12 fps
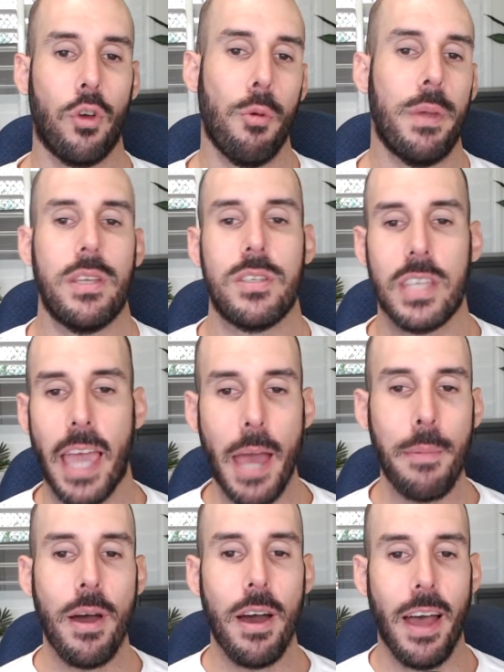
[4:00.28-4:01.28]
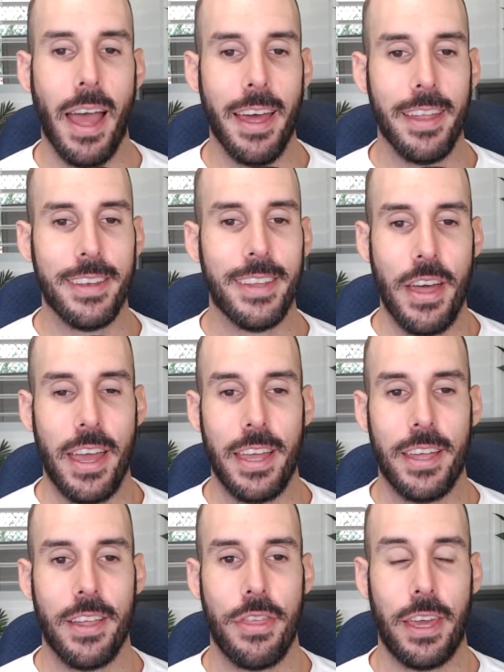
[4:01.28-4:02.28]
call me a scammer and
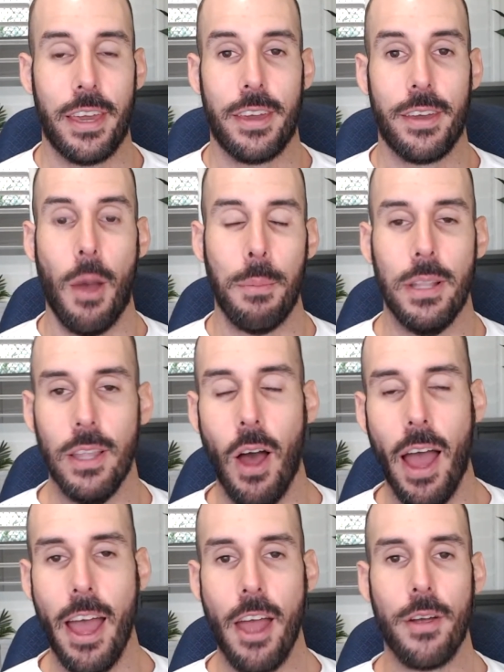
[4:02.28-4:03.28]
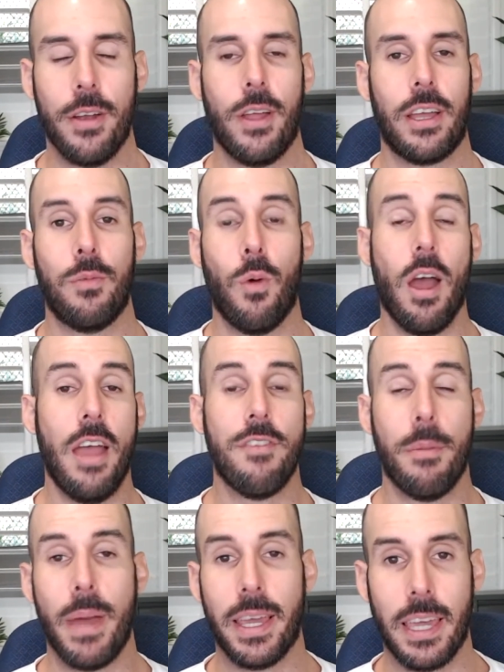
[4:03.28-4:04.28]
they think I'm a liar. And like, why, if
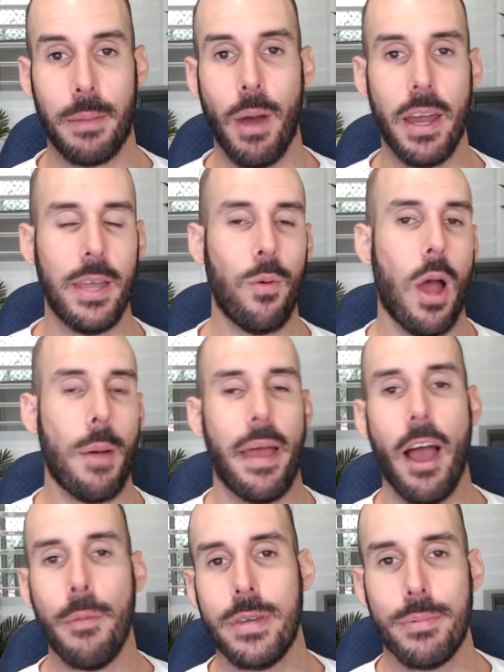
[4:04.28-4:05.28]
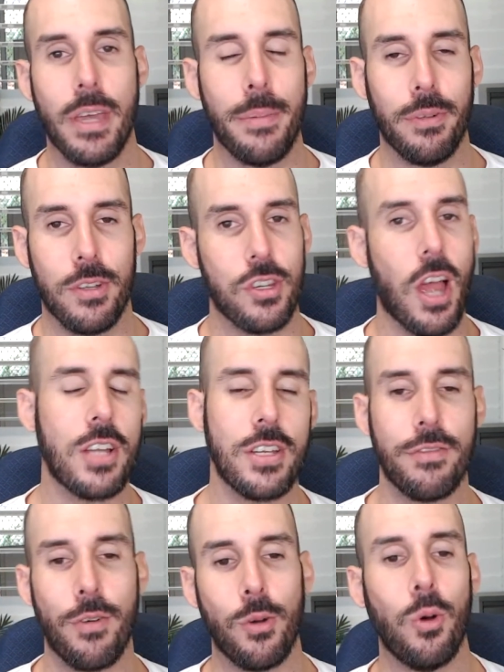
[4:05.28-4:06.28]
I'm making money, why am I helping people and
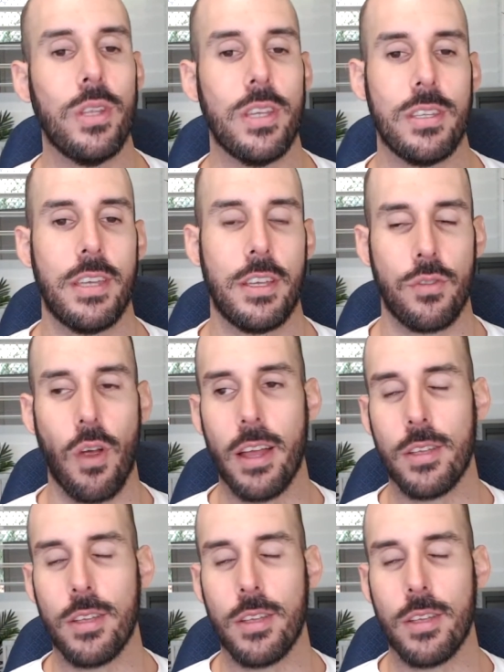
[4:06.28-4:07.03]
charging for it? All these things, right?